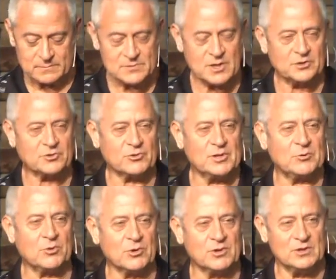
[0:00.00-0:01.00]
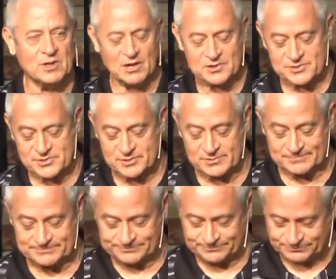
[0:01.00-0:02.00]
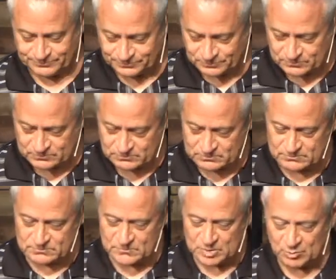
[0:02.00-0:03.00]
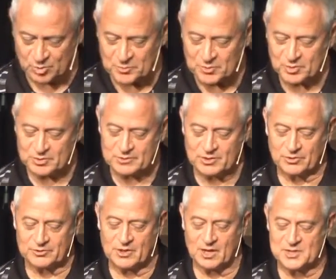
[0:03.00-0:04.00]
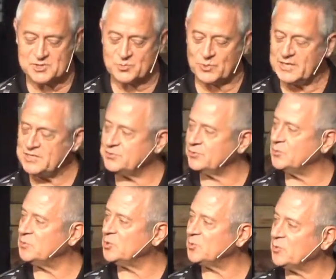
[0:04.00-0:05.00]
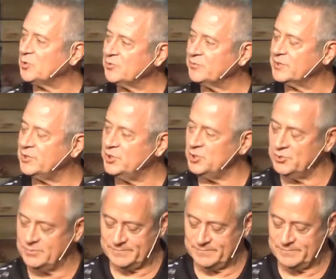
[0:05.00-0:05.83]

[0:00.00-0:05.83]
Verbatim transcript: Dr. Leroy Lawson wrote a book called God's Way to a More Perfect You.